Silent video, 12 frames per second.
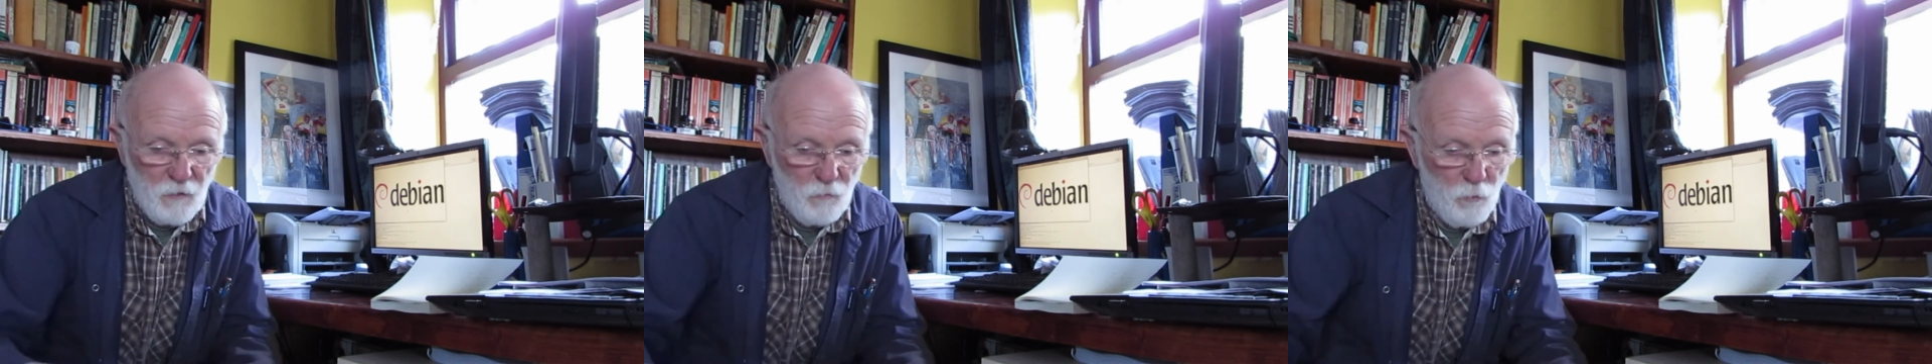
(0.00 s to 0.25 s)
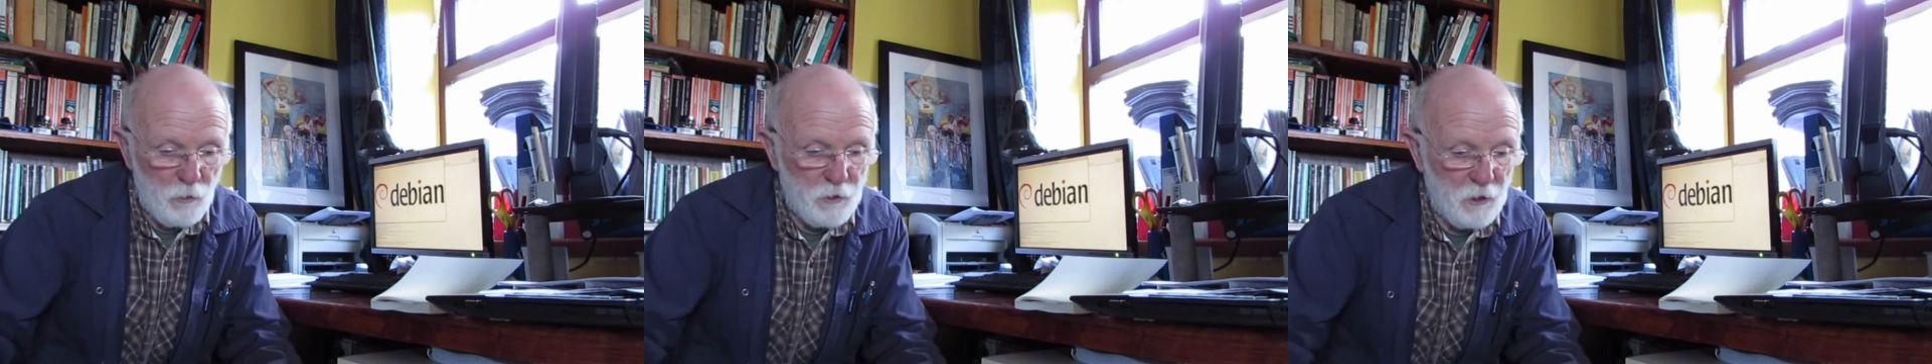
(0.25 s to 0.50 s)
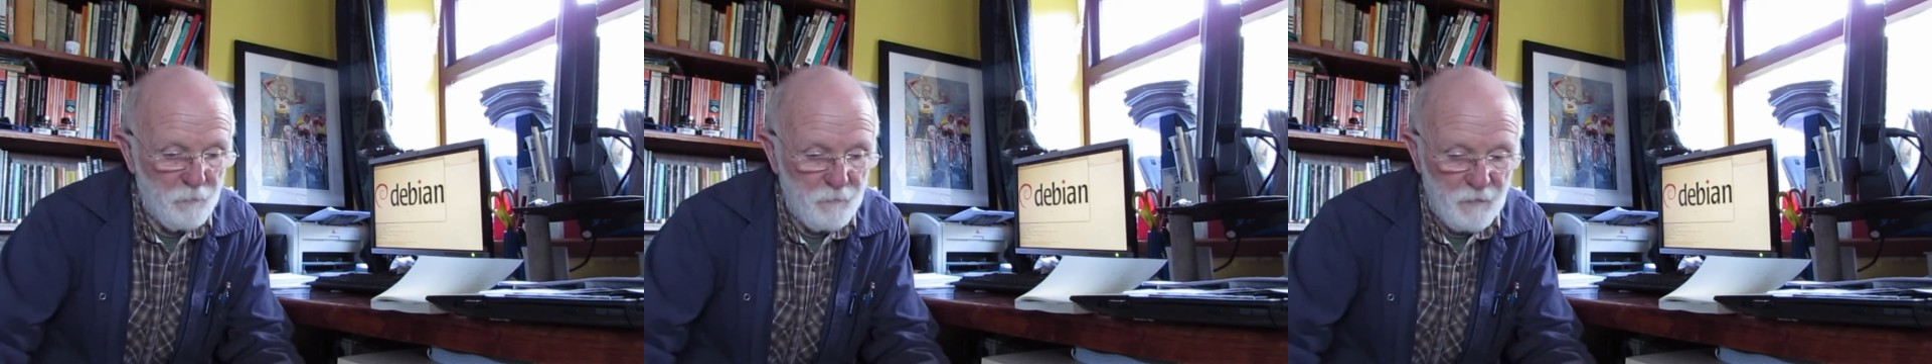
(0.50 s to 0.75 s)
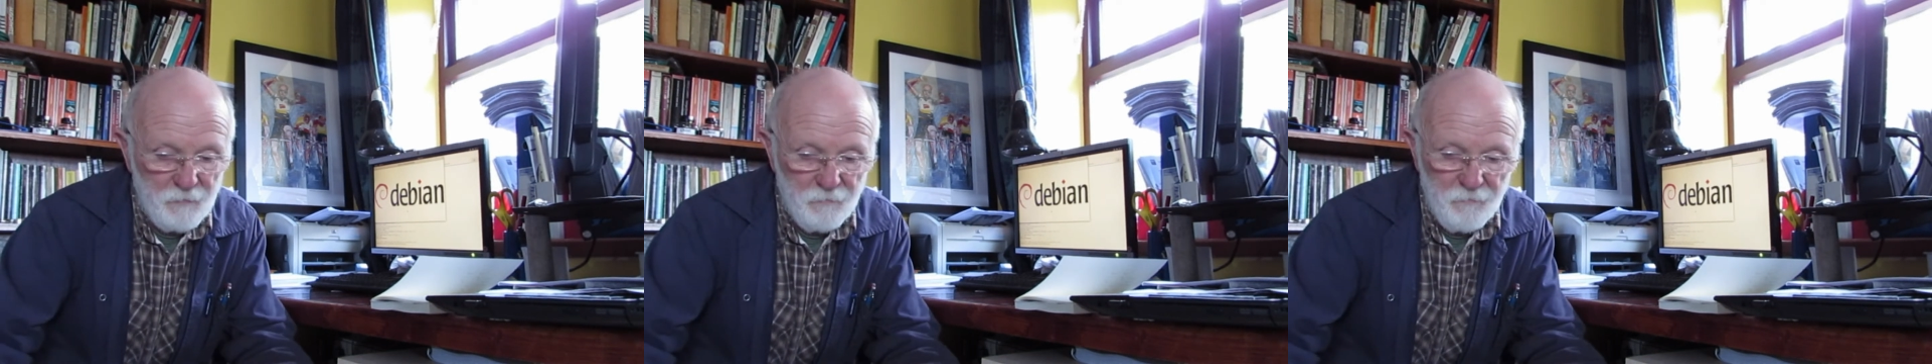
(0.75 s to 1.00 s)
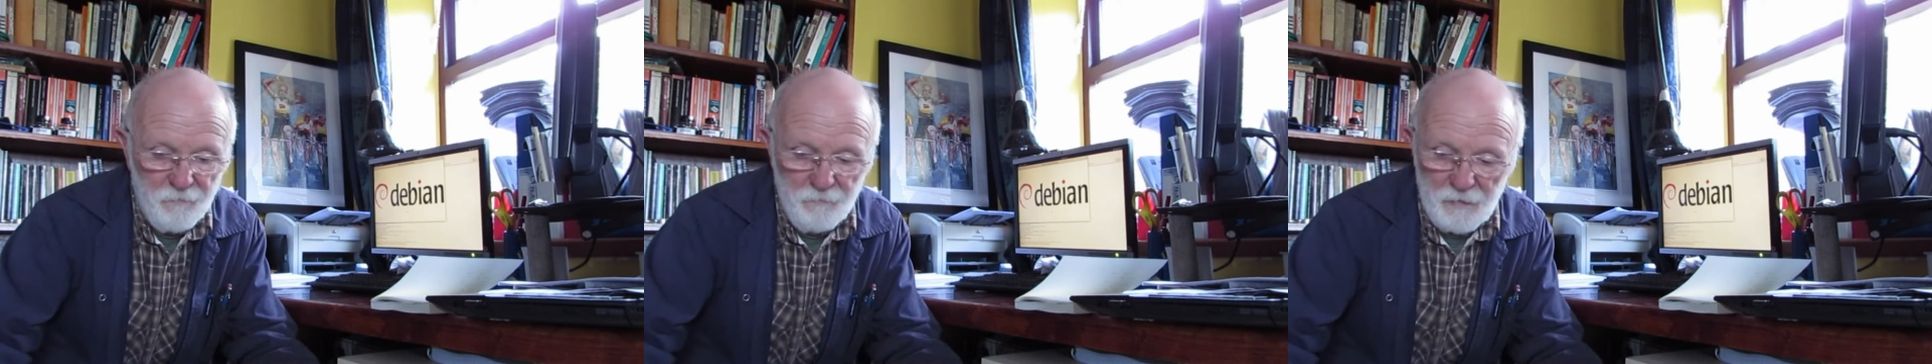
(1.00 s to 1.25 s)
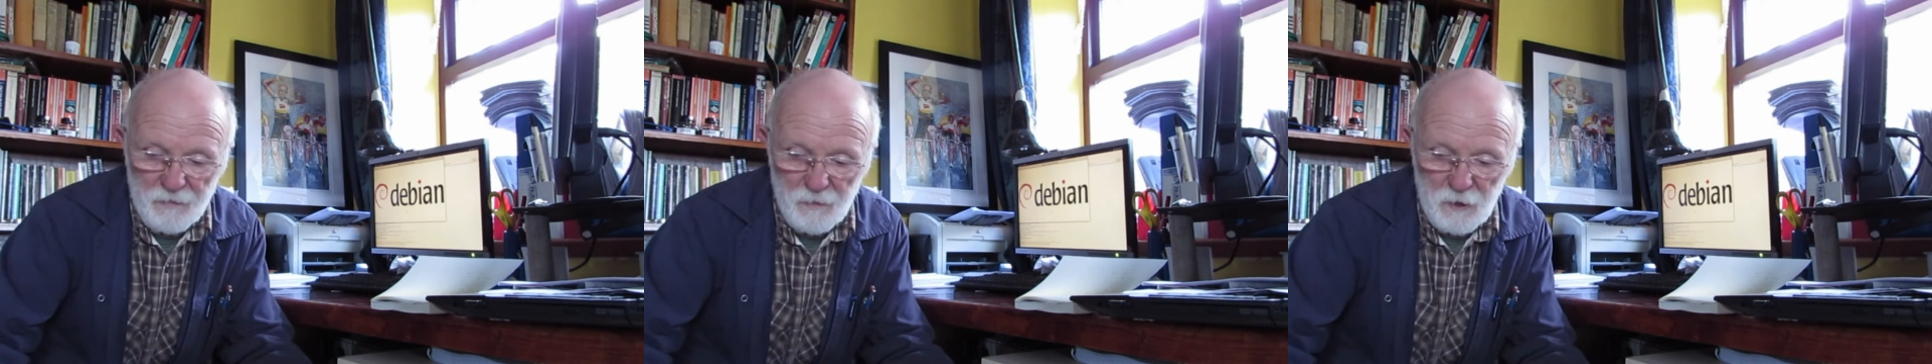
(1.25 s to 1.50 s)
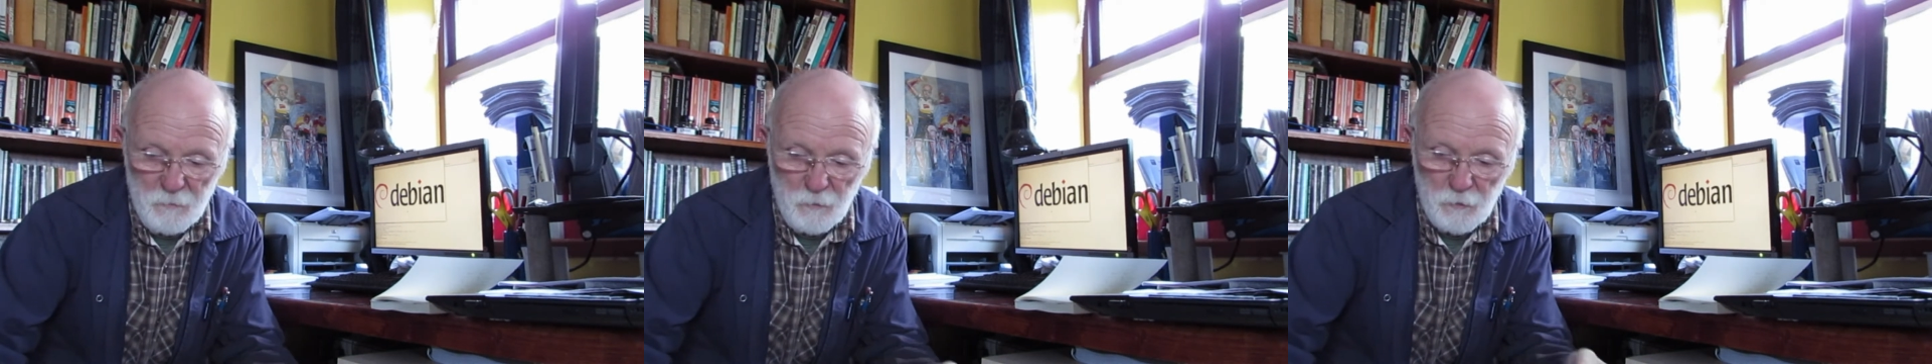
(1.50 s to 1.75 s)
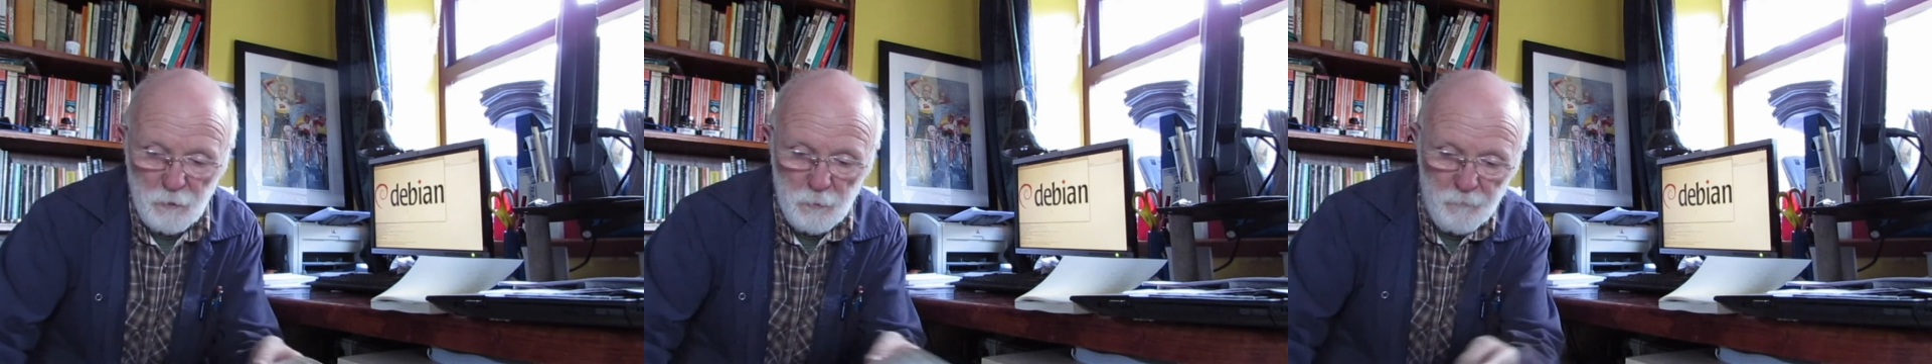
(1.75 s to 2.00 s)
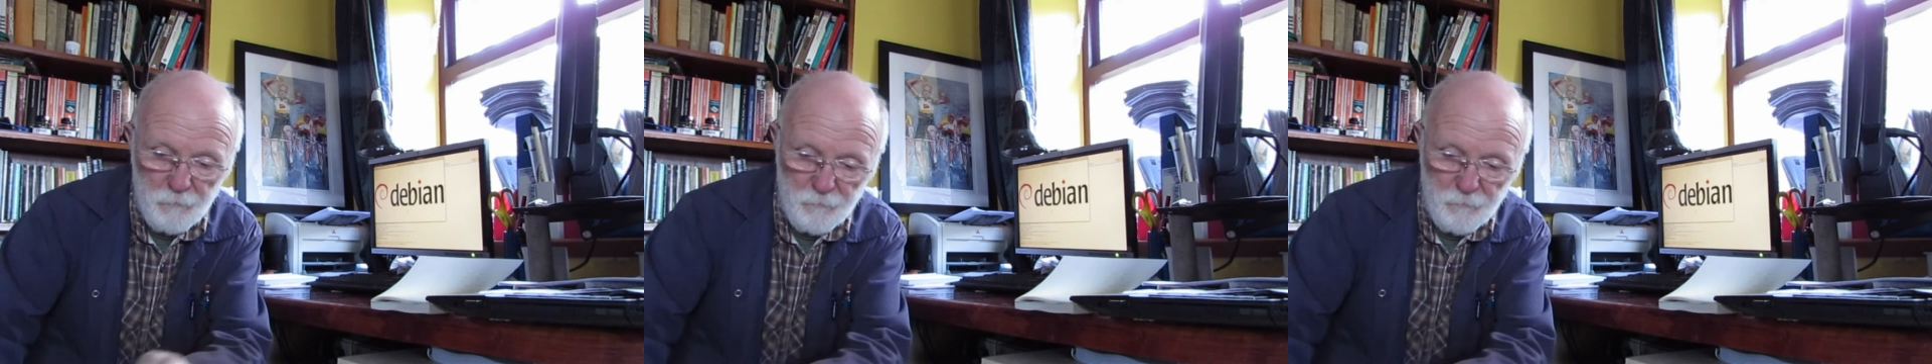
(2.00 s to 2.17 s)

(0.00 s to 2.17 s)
workshop and maintenance books.